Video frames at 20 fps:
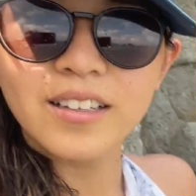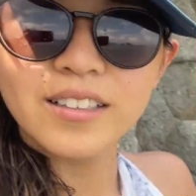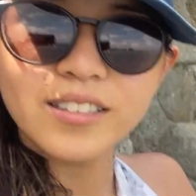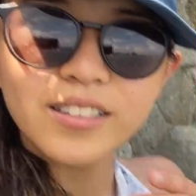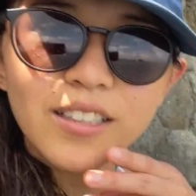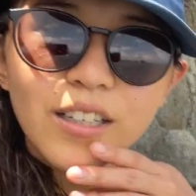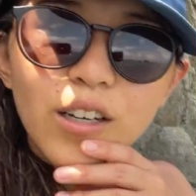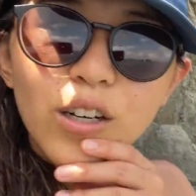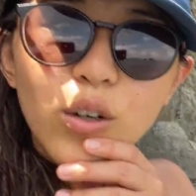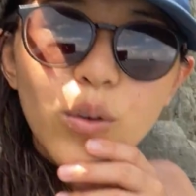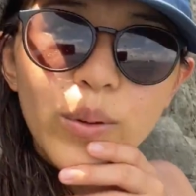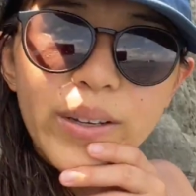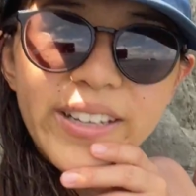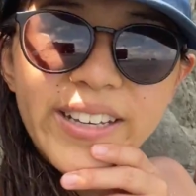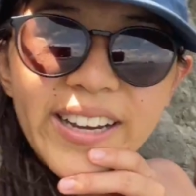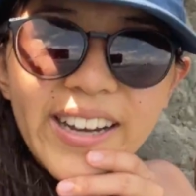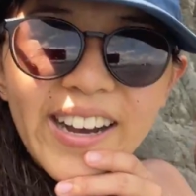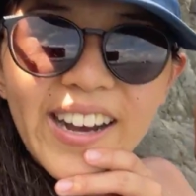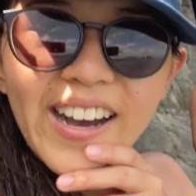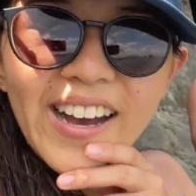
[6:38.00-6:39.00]
So
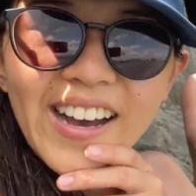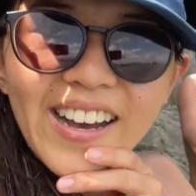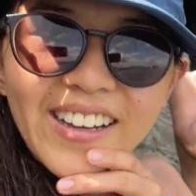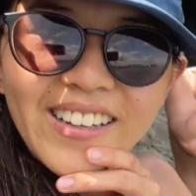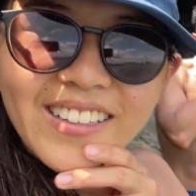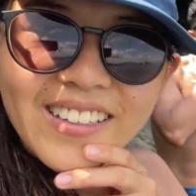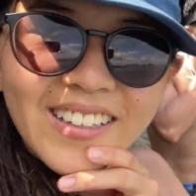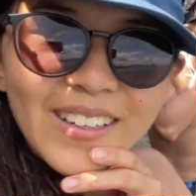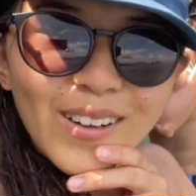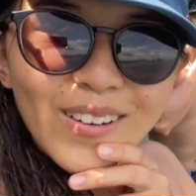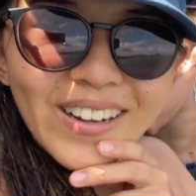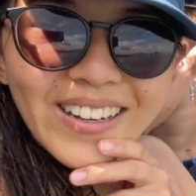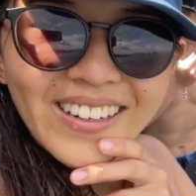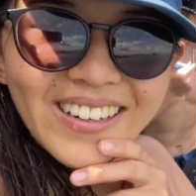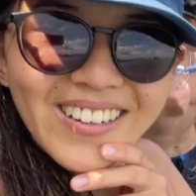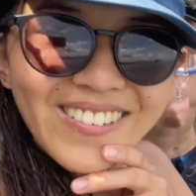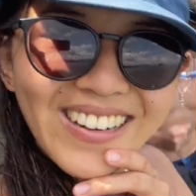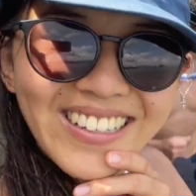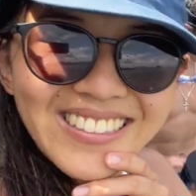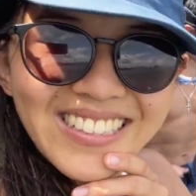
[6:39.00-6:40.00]
we
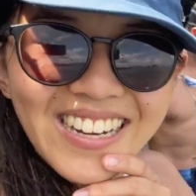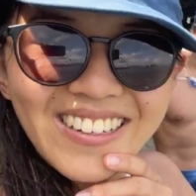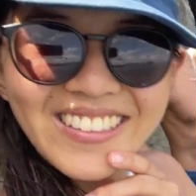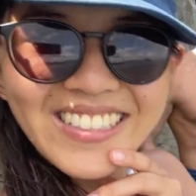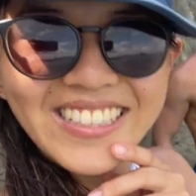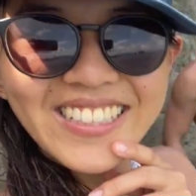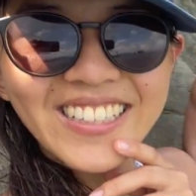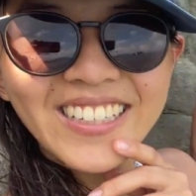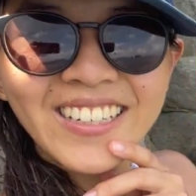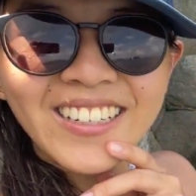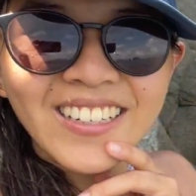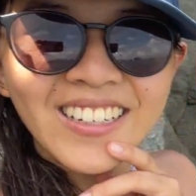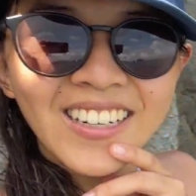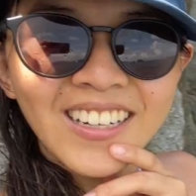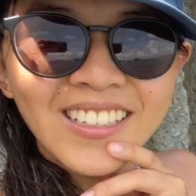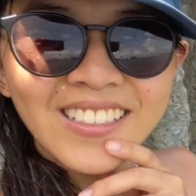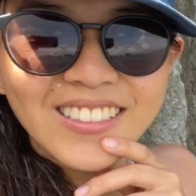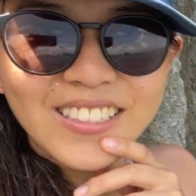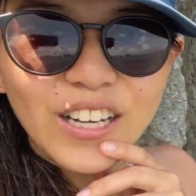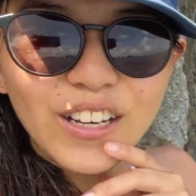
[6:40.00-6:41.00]
quickly went down here.
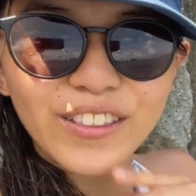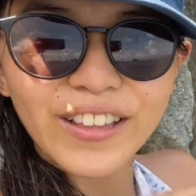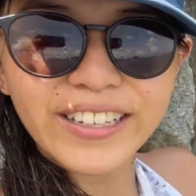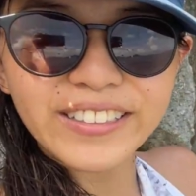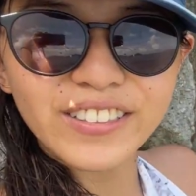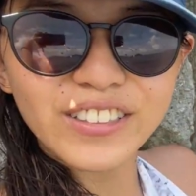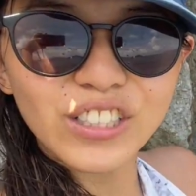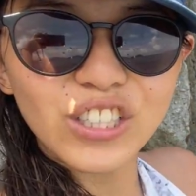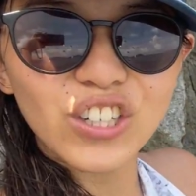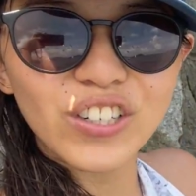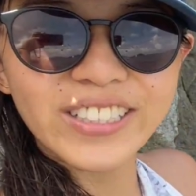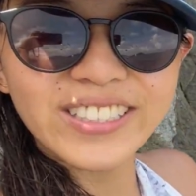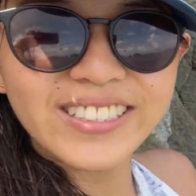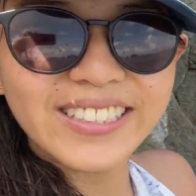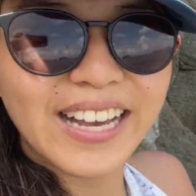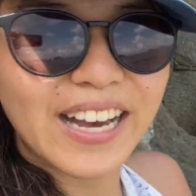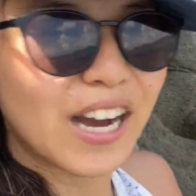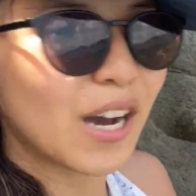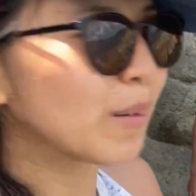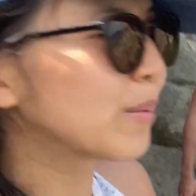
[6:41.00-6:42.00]
So thanks to Chris'
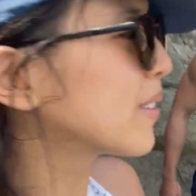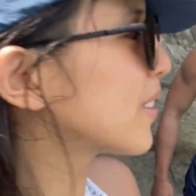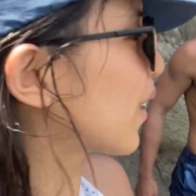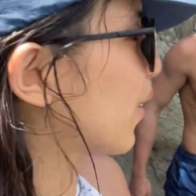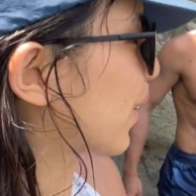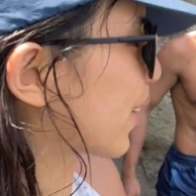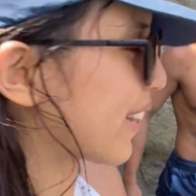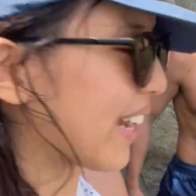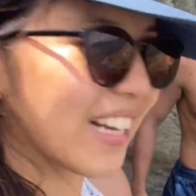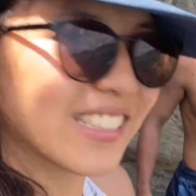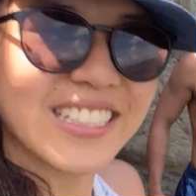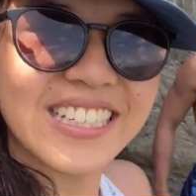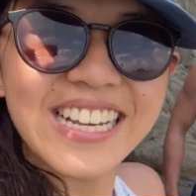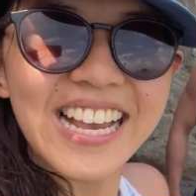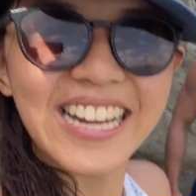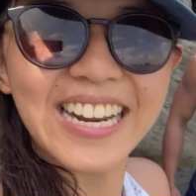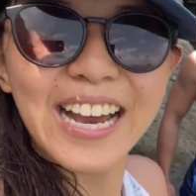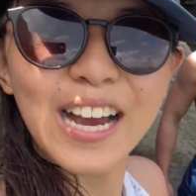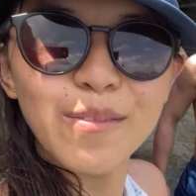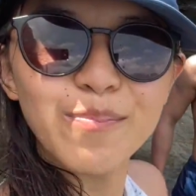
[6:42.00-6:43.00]
help, so we could actually
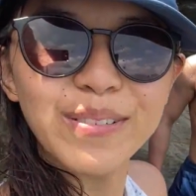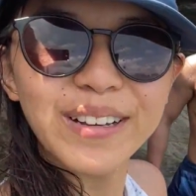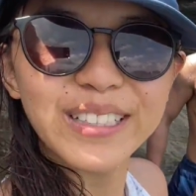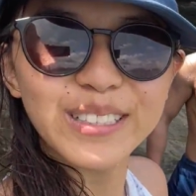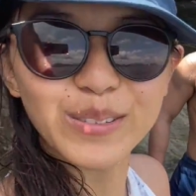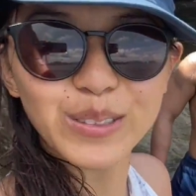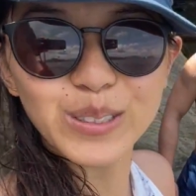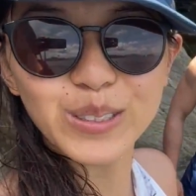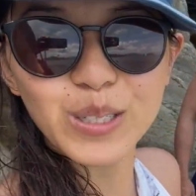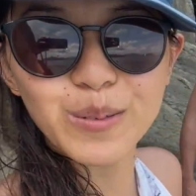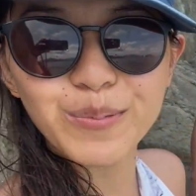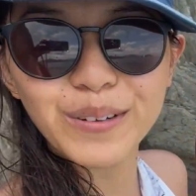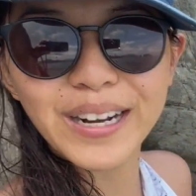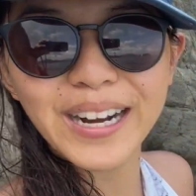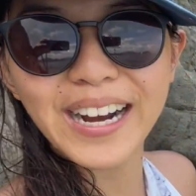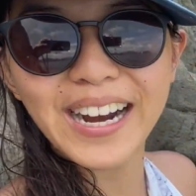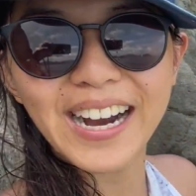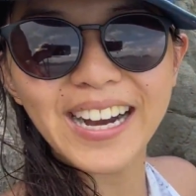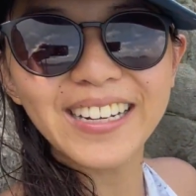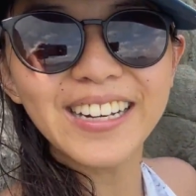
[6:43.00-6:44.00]
get up because it was super
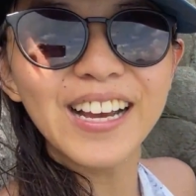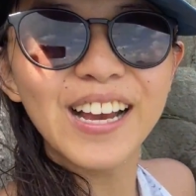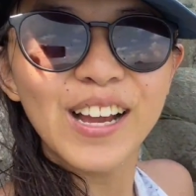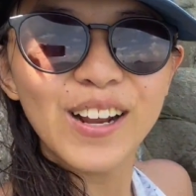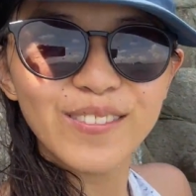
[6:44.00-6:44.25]
hot.